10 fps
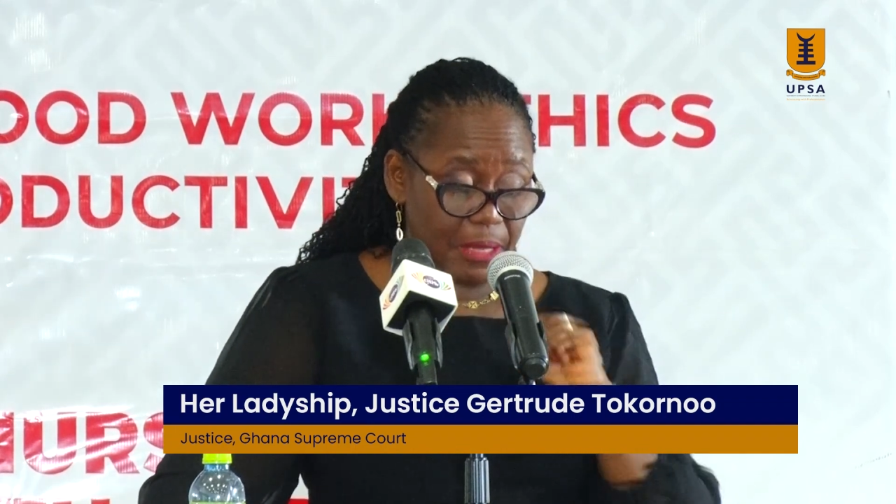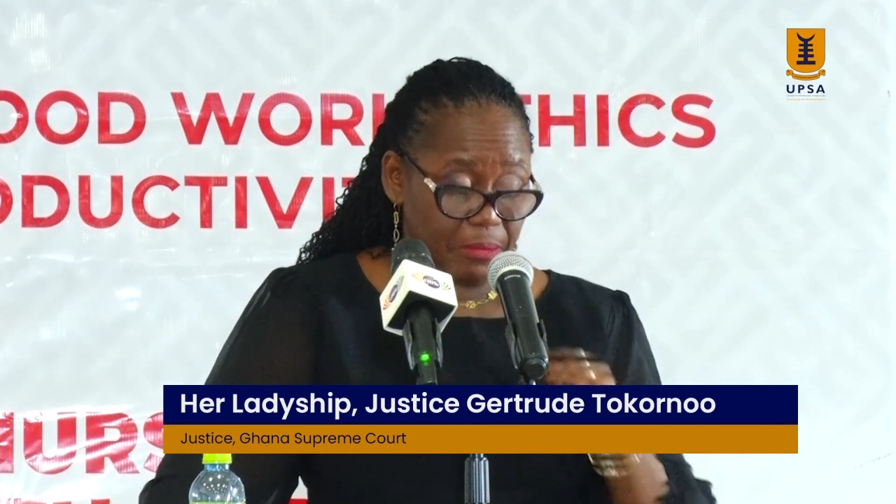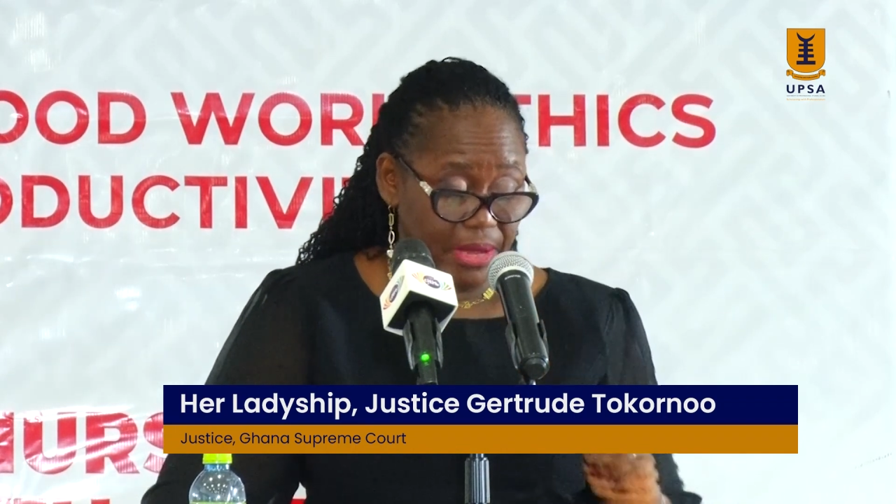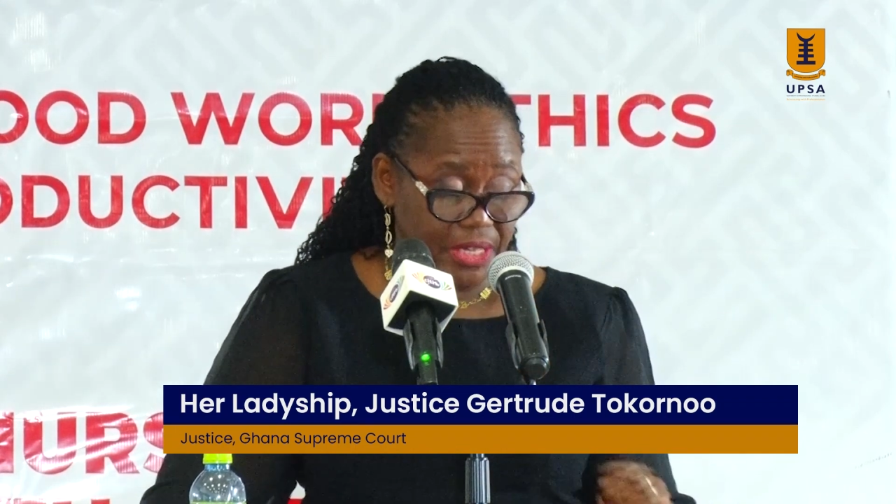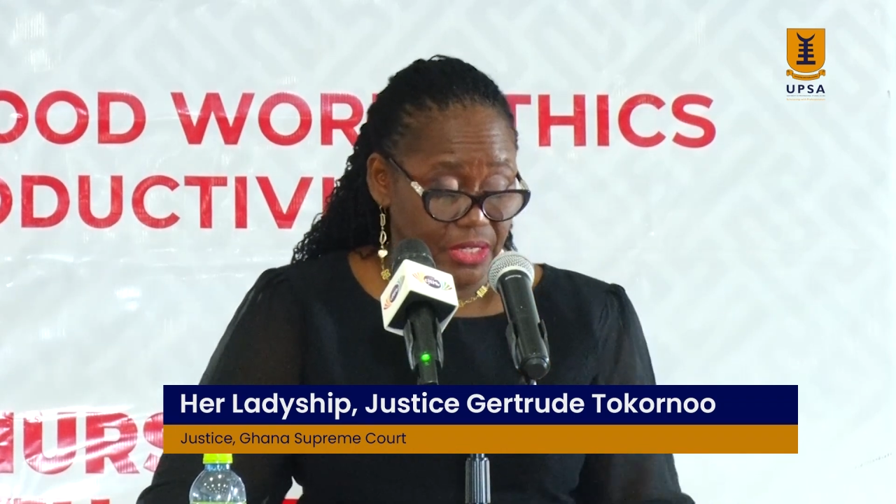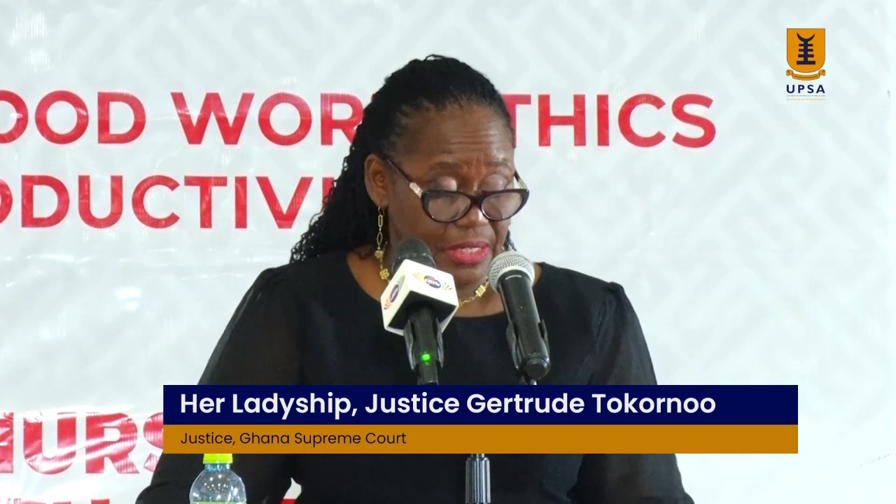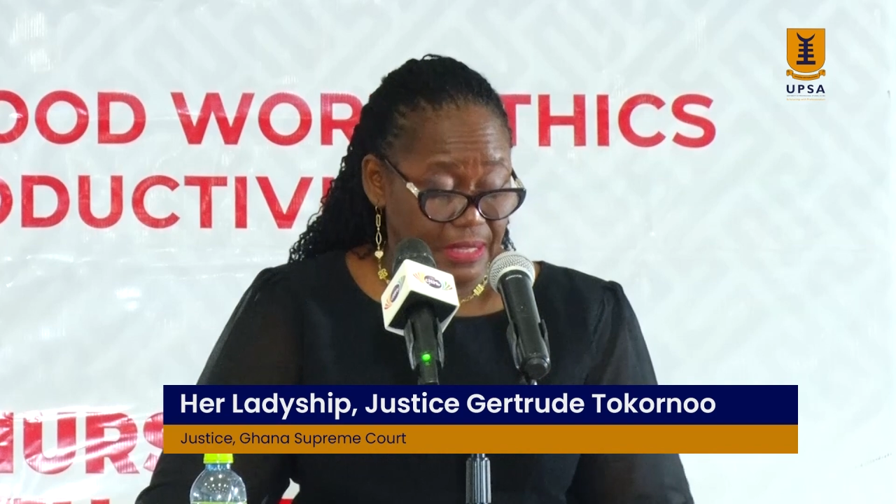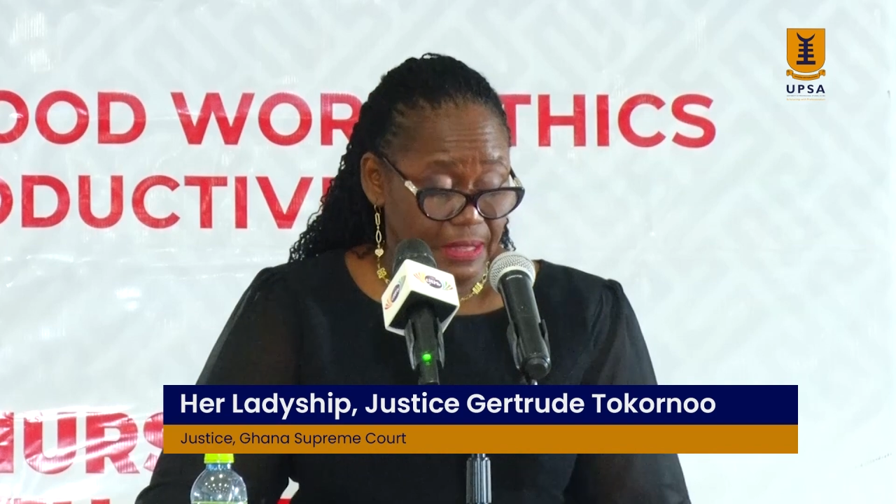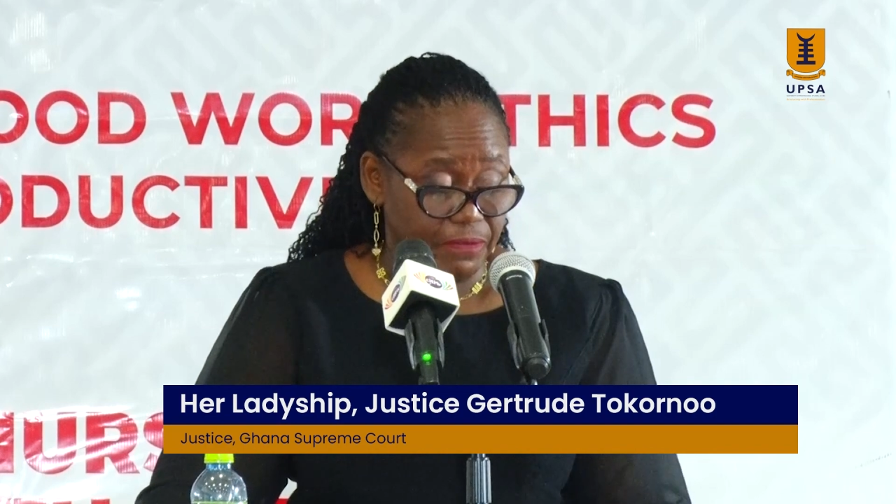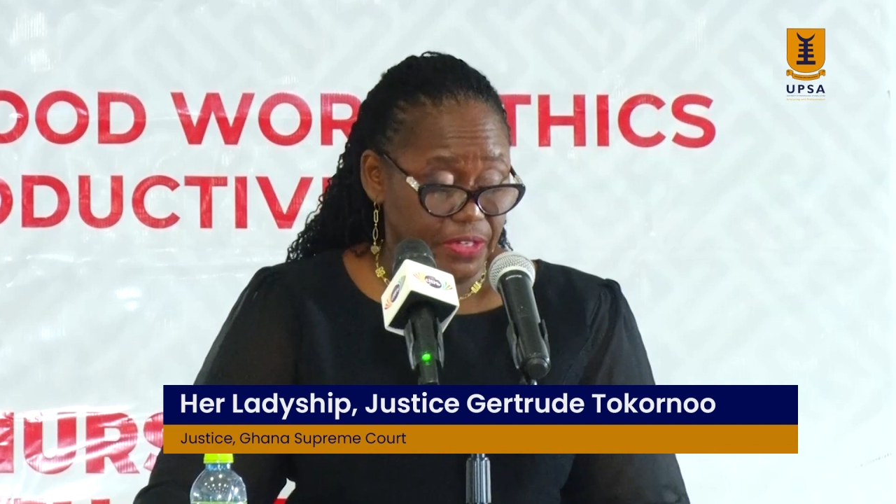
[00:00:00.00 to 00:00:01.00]
images in
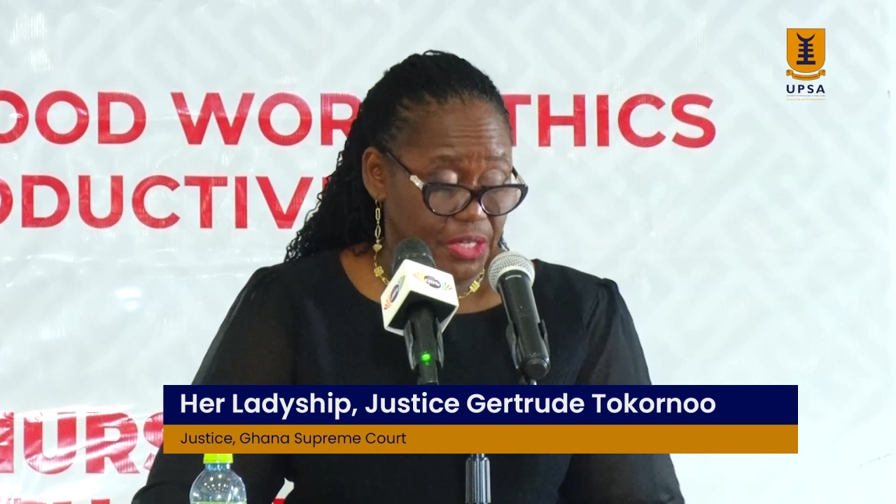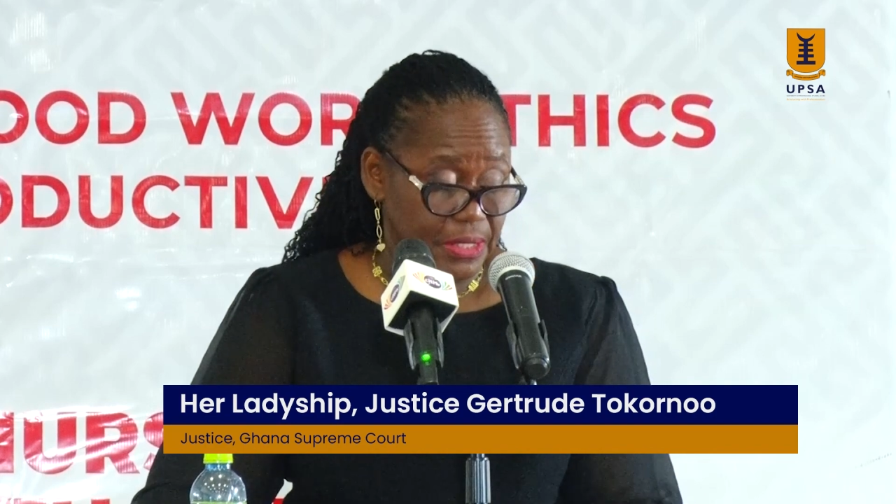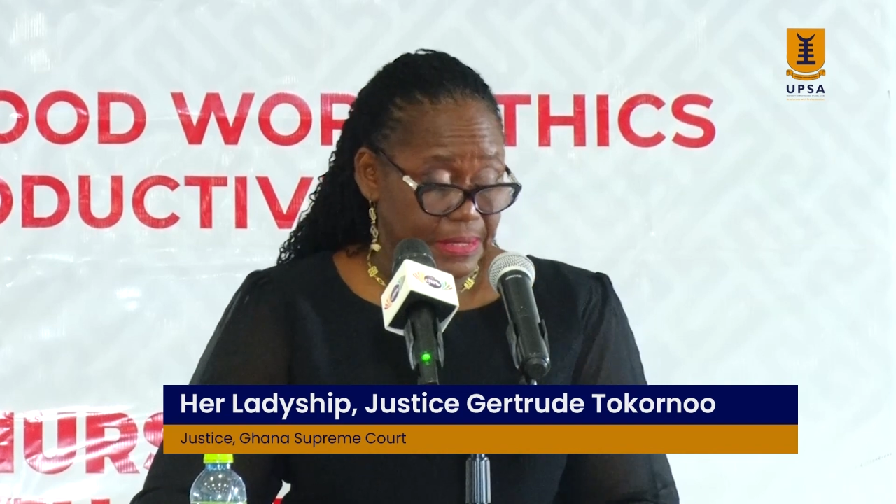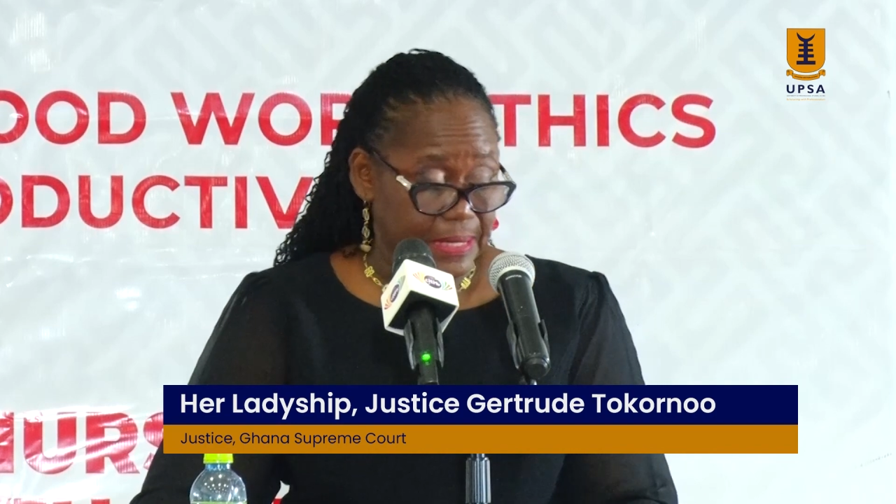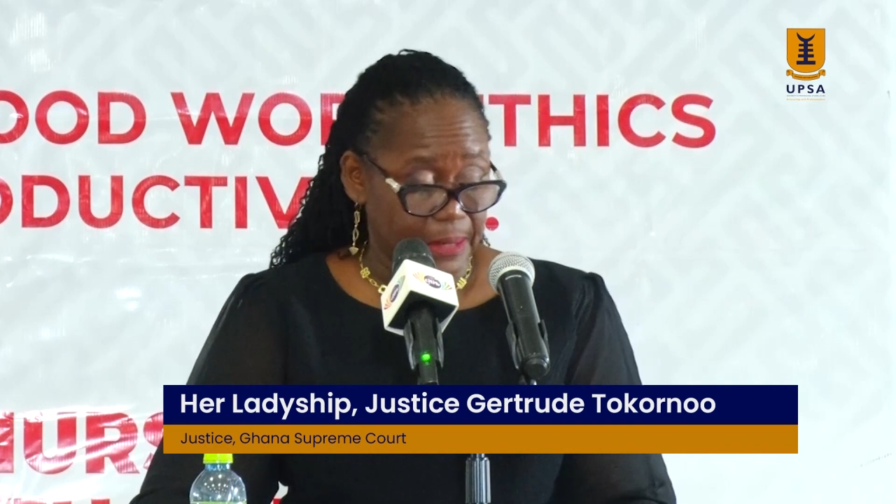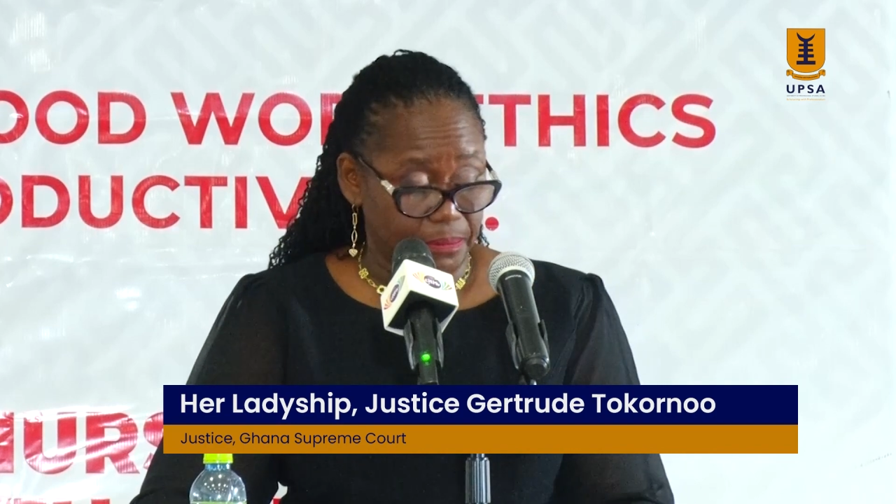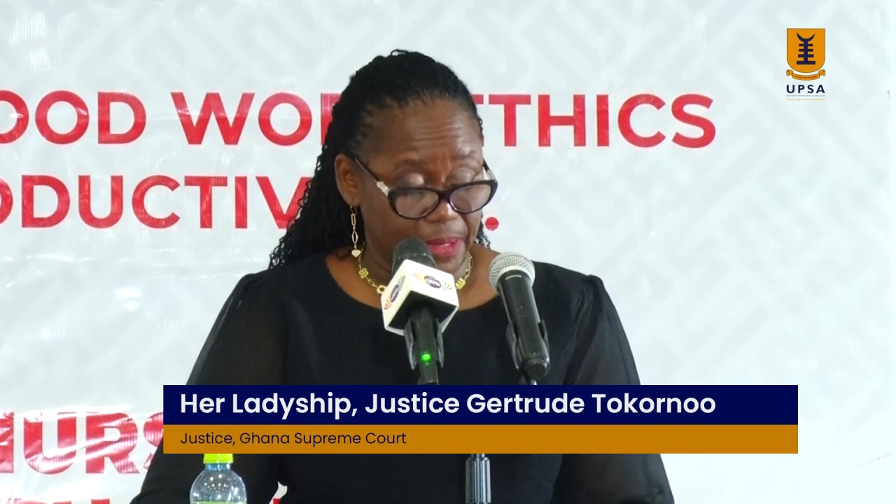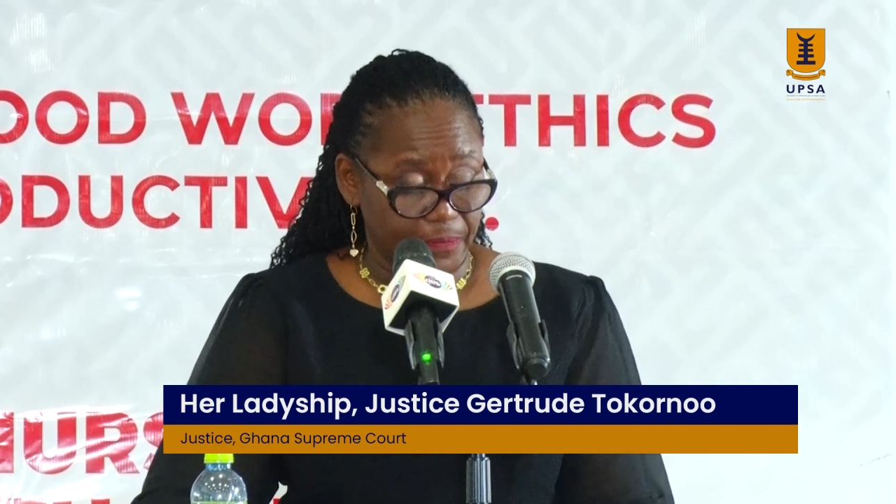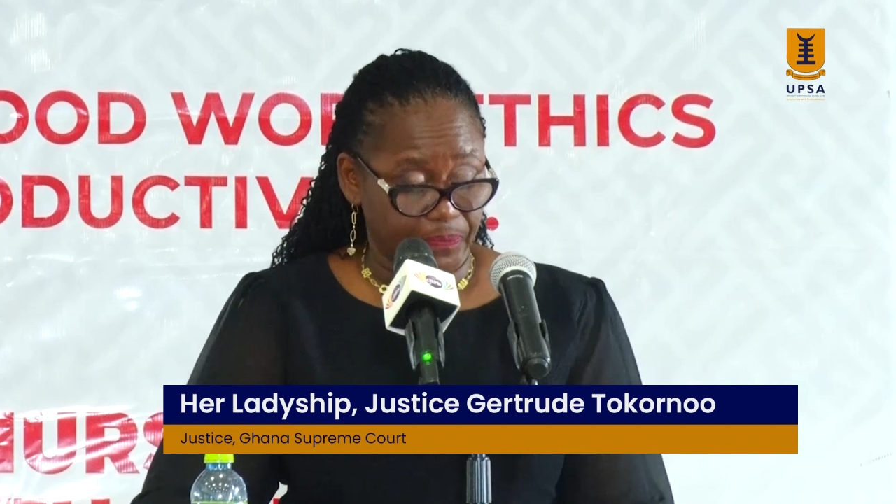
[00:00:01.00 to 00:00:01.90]
the vision statement.